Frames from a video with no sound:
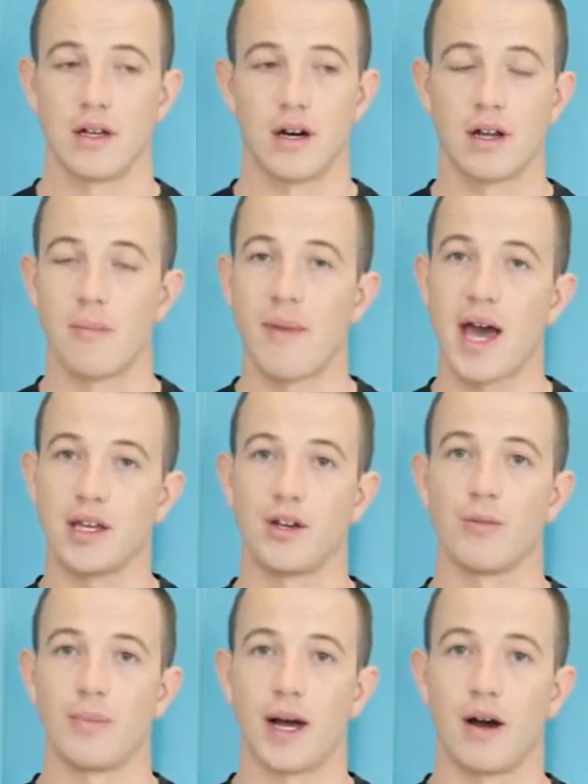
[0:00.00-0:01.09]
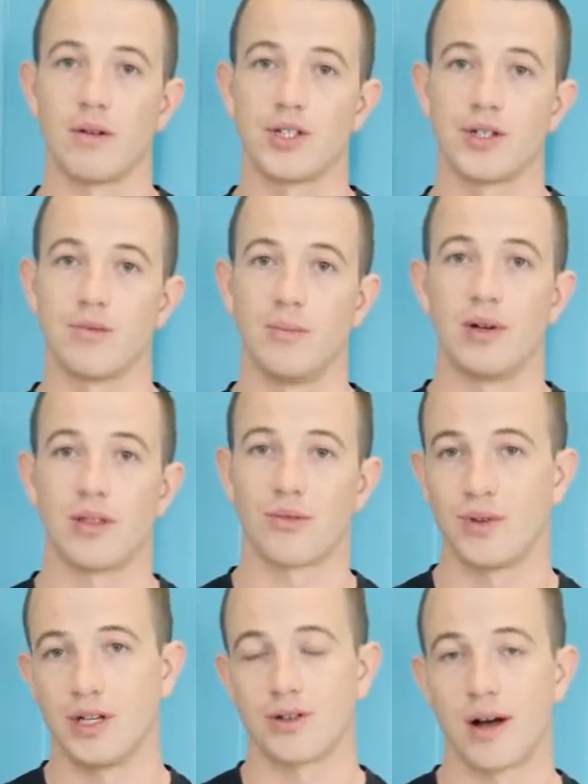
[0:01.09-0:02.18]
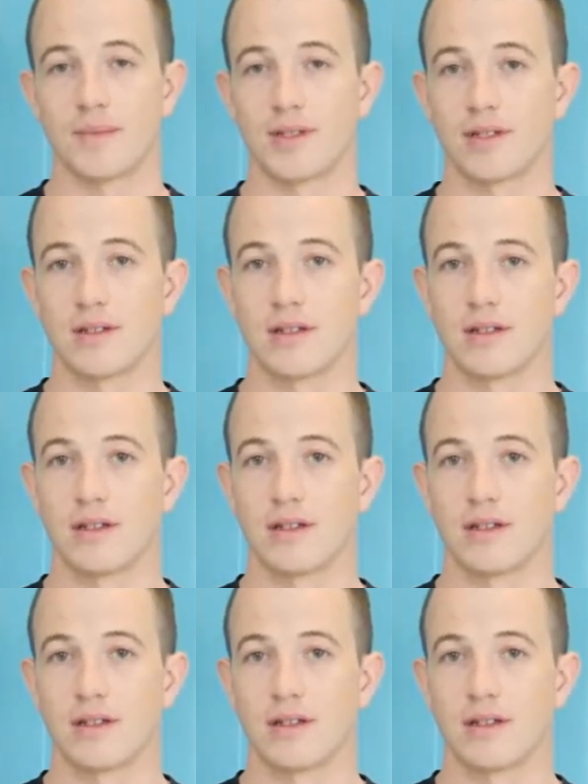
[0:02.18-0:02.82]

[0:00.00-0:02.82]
on a manicure pouch, we put 3 drops.